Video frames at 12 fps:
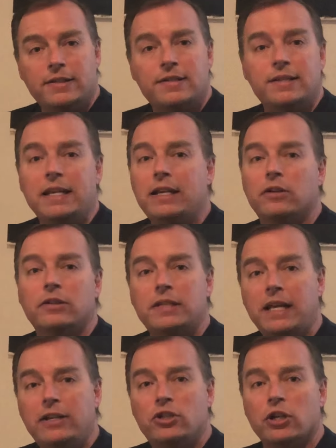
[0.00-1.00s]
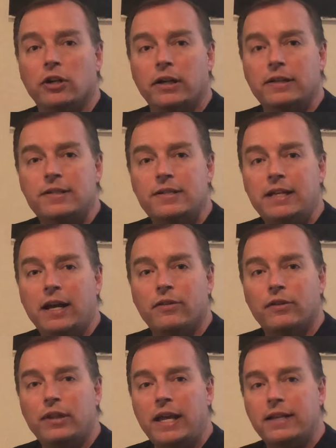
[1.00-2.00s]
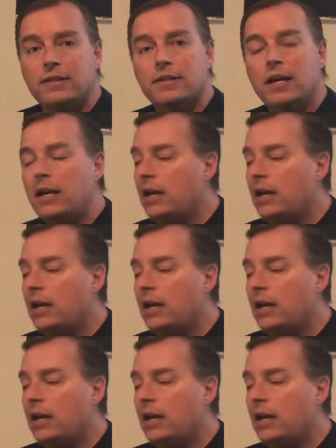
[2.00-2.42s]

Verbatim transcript: see your teacher and see other things.